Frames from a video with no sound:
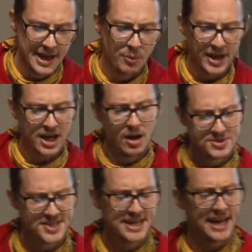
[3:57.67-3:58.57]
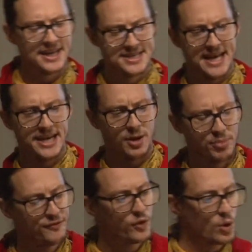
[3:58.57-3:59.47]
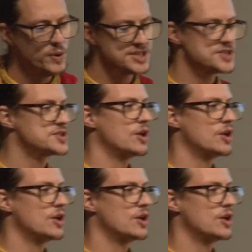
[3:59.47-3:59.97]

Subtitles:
Now, when it comes to getting data, before we just